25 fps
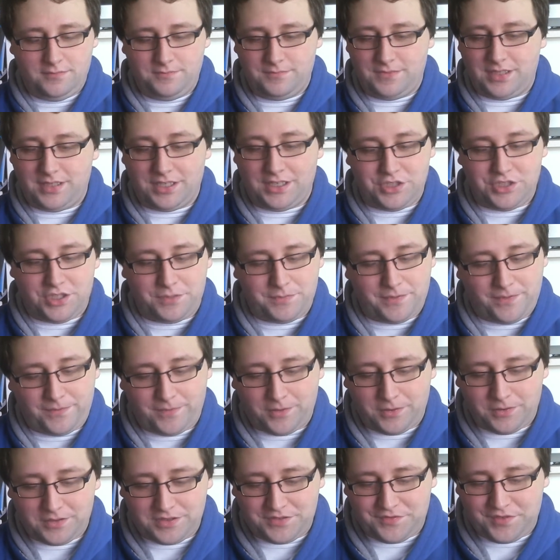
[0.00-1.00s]
Gotta check my
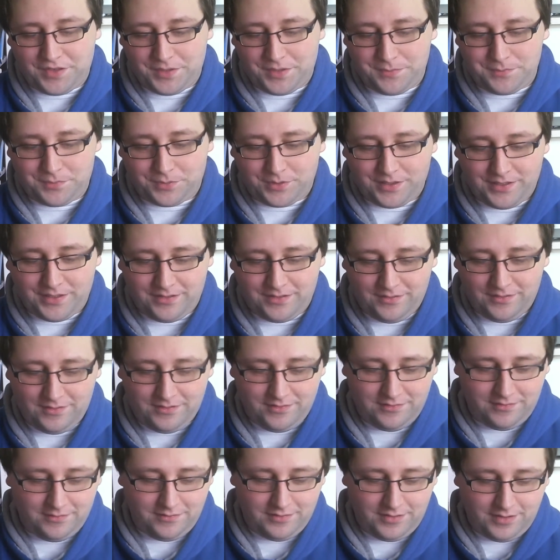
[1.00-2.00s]
phone. It's very important.
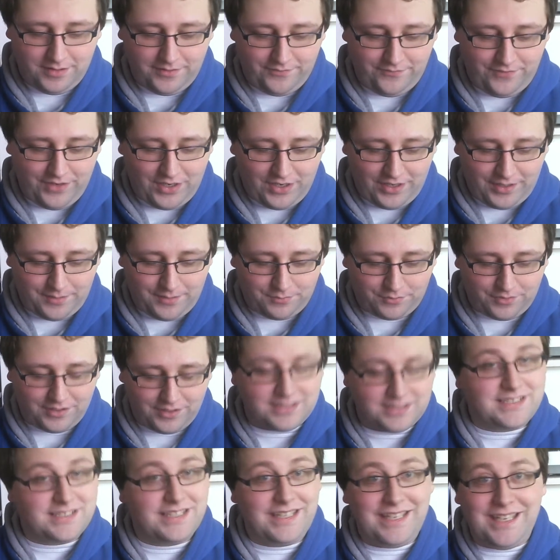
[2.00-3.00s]
Very important.
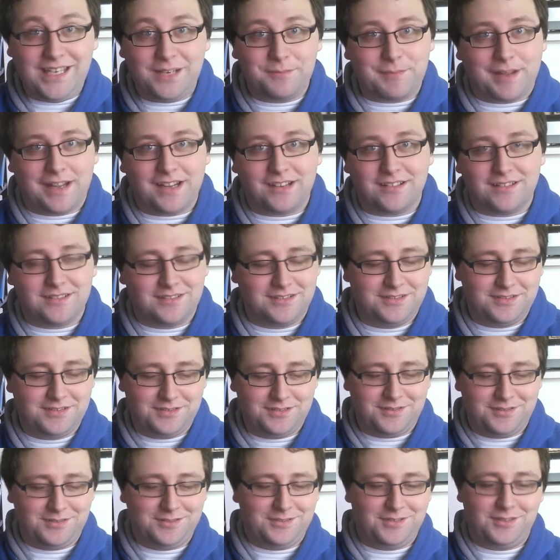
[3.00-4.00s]
It's an email.
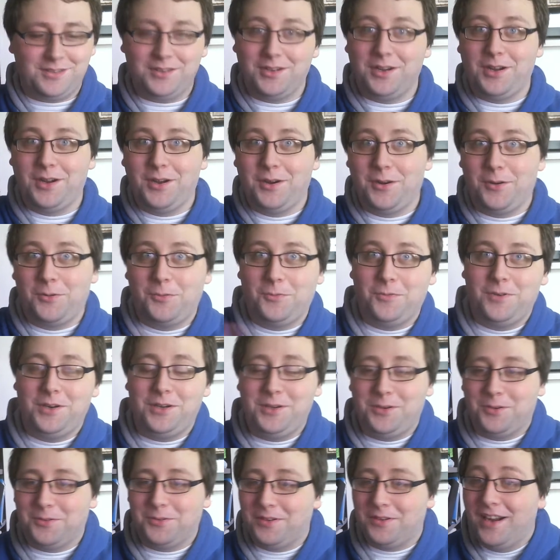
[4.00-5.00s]

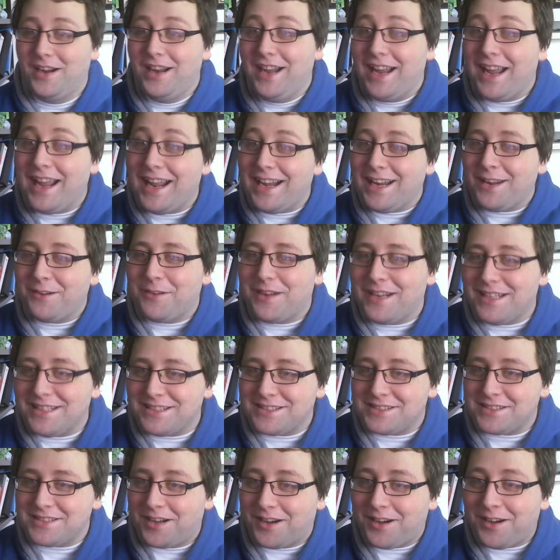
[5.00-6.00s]
Woo.
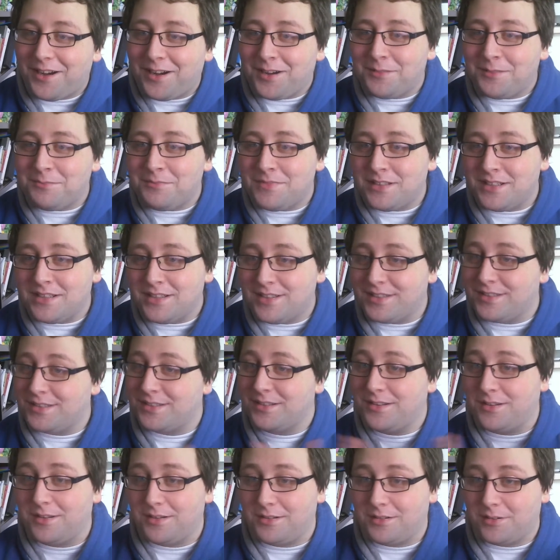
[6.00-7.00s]
Anyways, oh
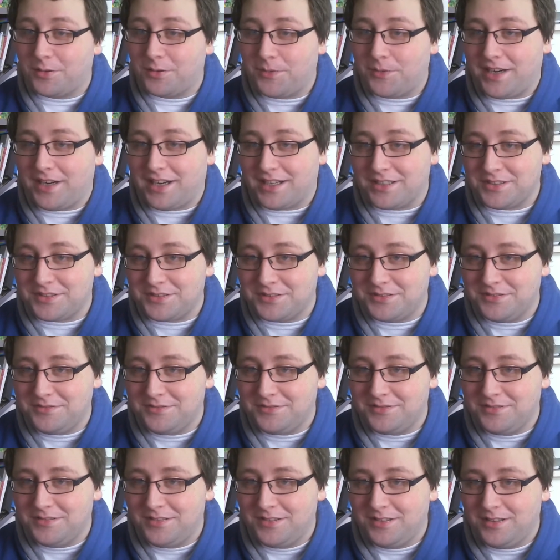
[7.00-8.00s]
my gosh.
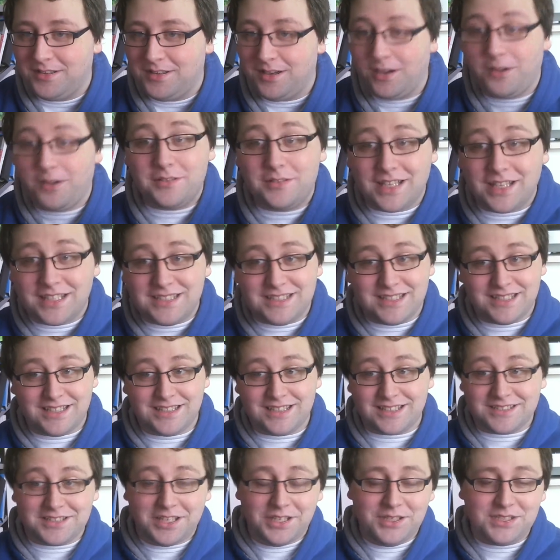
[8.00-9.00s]
Oh, that's it.
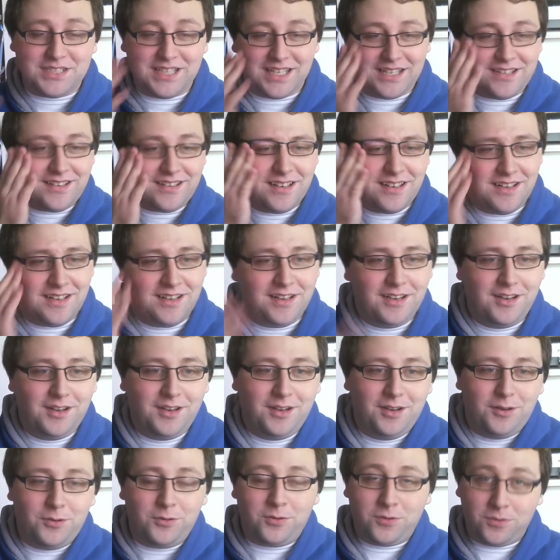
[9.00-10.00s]
That's all you said.
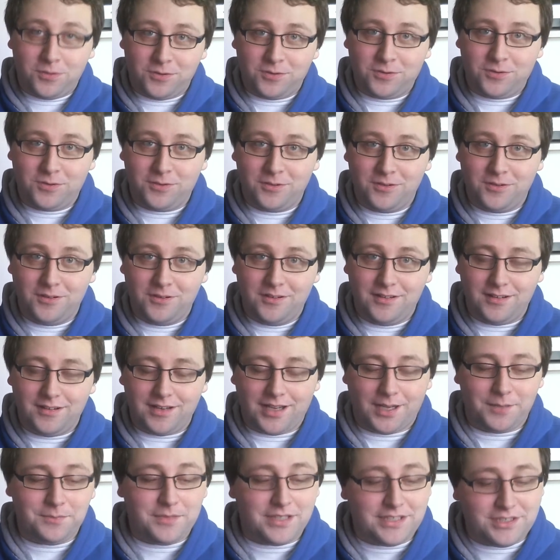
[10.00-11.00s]

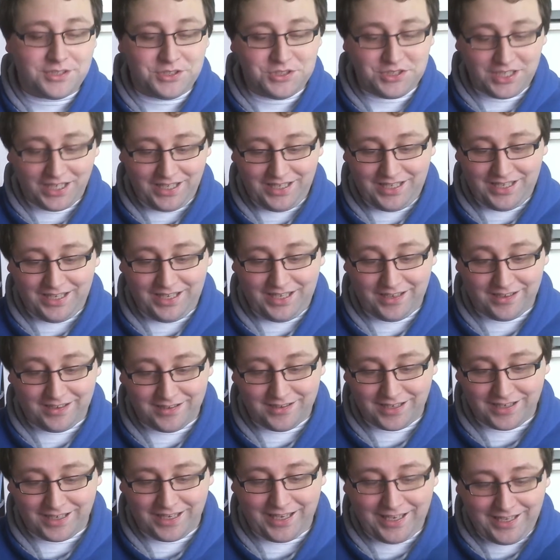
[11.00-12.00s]
I'm like shaky.
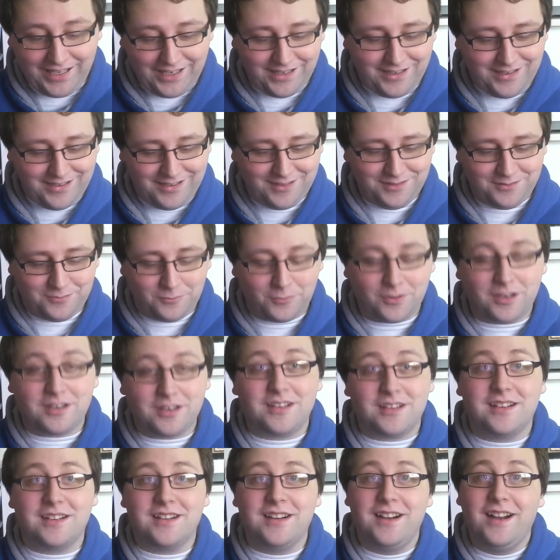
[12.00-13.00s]
I hate
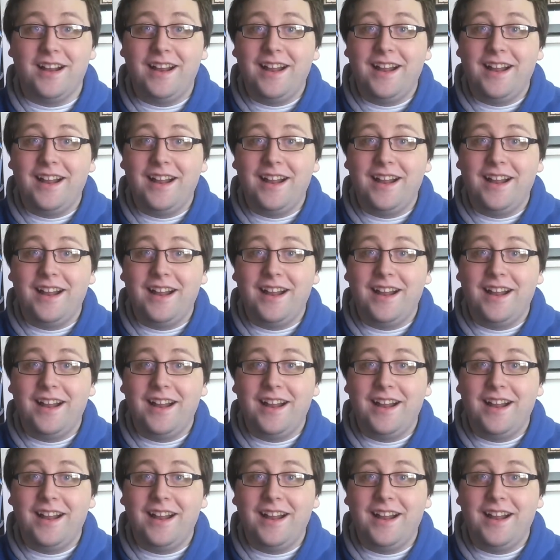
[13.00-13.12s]
work.